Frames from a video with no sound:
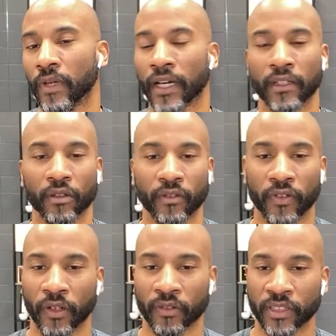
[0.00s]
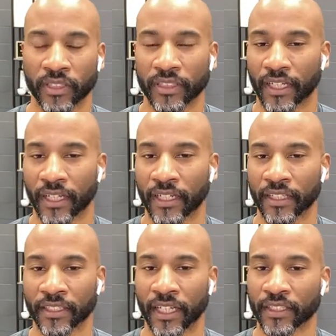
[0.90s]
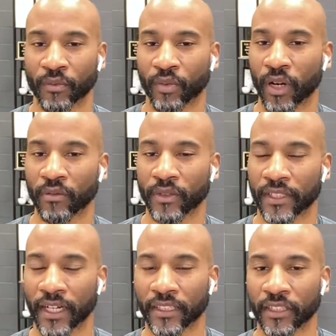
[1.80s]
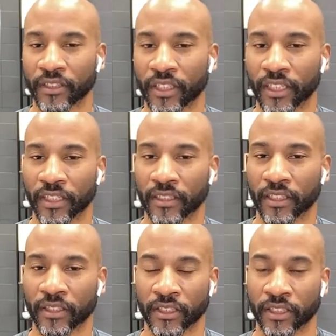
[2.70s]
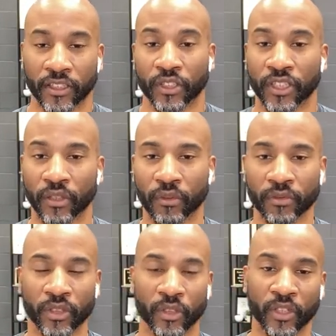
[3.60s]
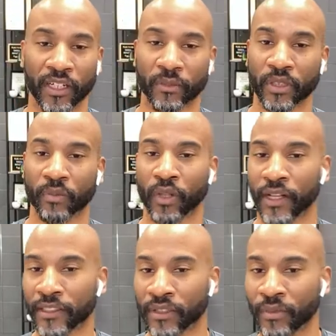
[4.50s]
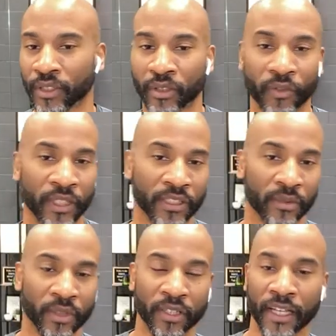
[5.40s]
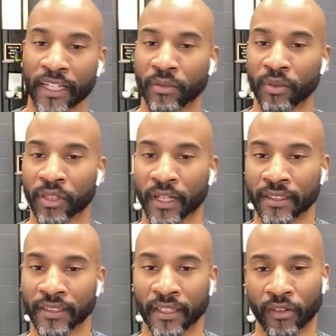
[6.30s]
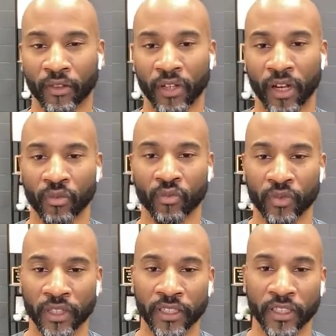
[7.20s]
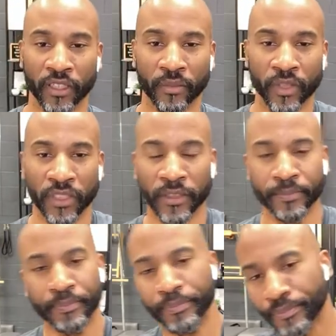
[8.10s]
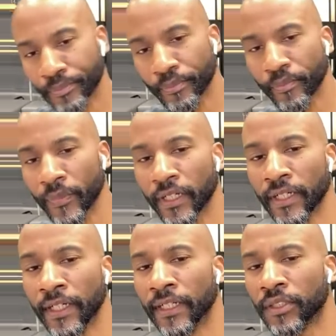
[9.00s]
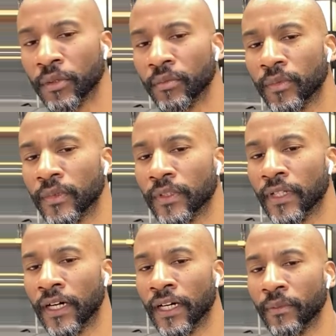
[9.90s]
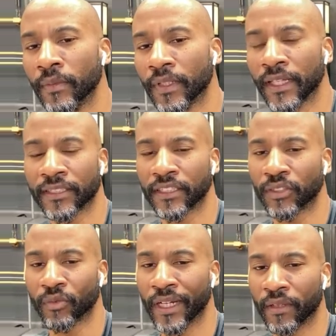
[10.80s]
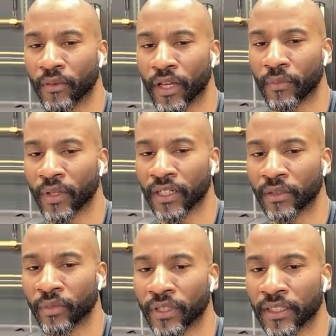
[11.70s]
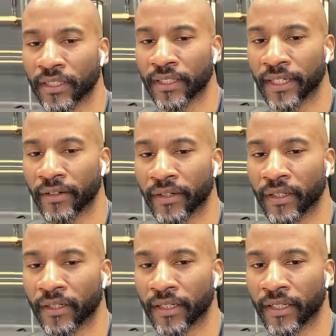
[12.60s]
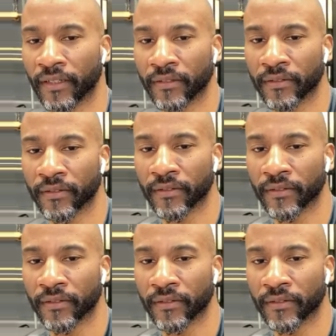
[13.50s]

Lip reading: I don't know if I just had some problem with that yesterday, and just in general when we start talking about the Plies community or this community, that community, and say that they're not really a community. So that's just a random thought, but I'm going to bring Carrie on now